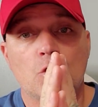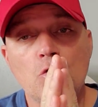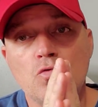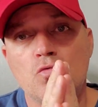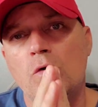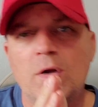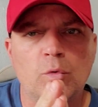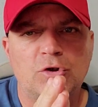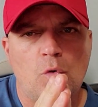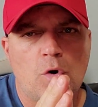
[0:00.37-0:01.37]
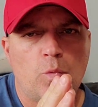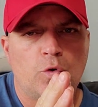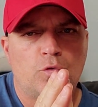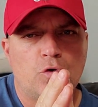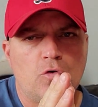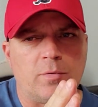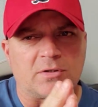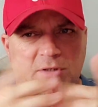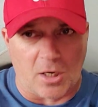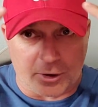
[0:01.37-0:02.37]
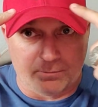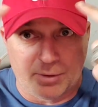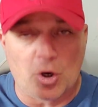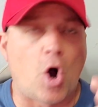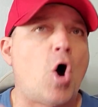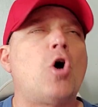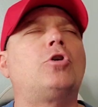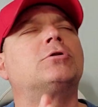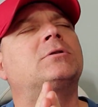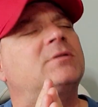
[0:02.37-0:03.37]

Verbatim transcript: Hoo-wee, what's going on YouTube? It's Donnie B all